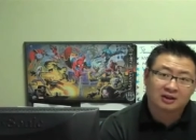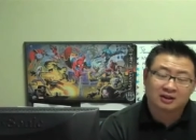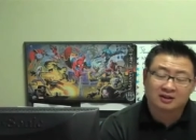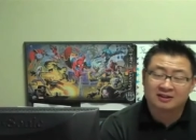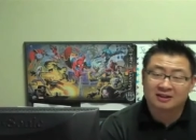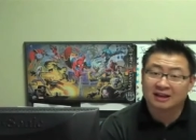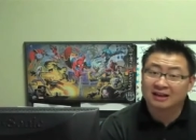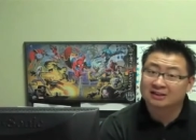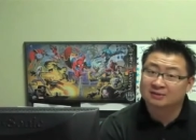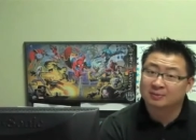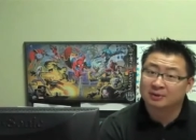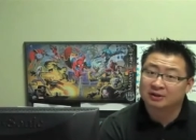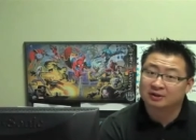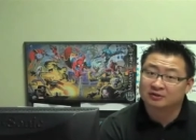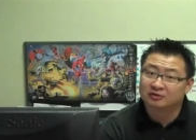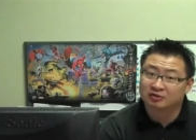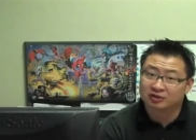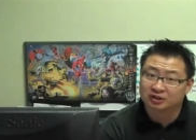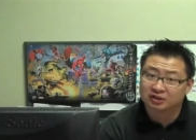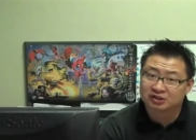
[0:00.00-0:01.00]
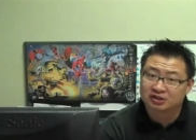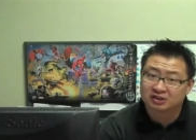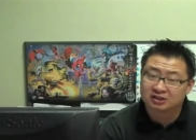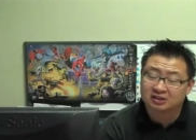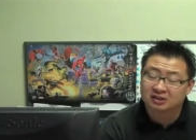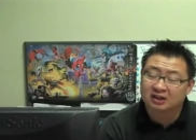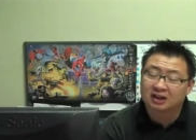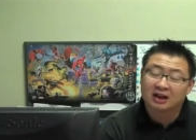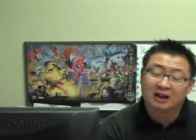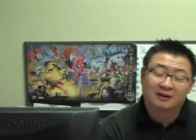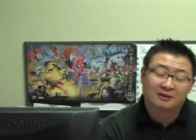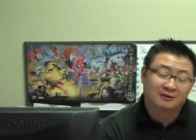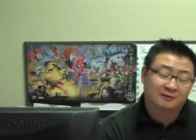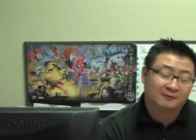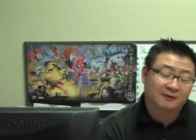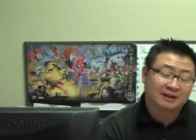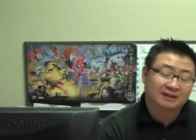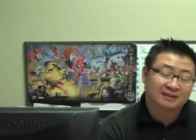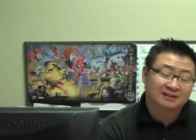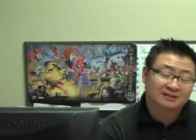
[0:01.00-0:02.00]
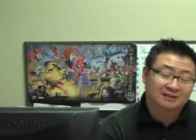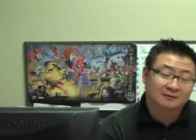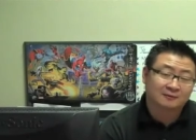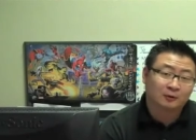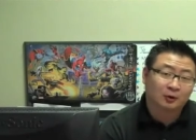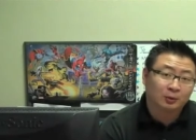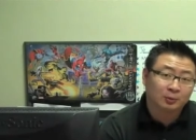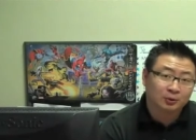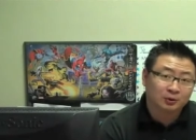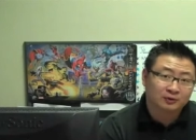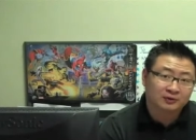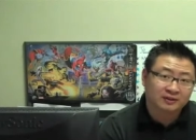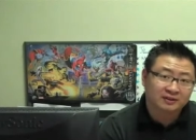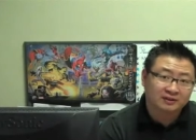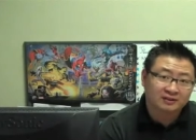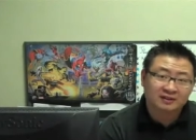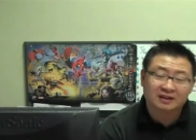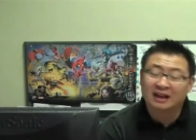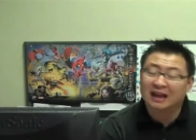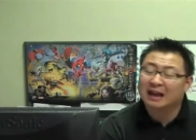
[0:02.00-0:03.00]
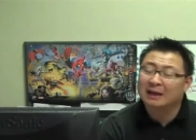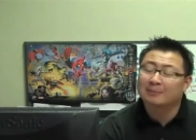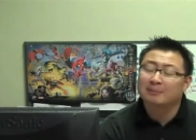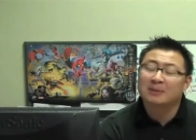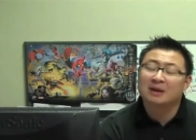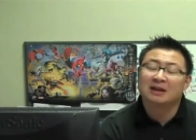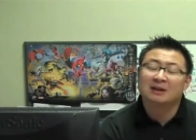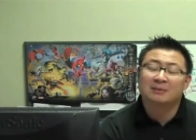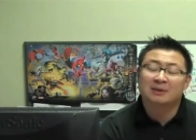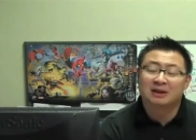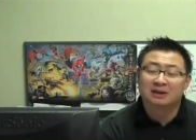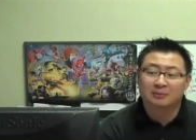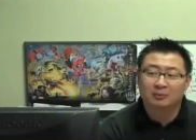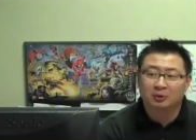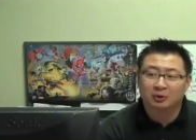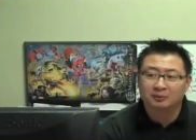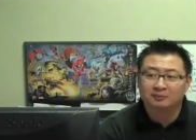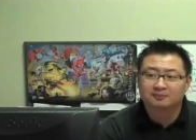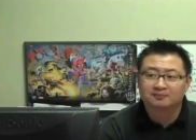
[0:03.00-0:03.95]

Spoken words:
the X-Men trilogy, Fantastic Four movies, and many, many more.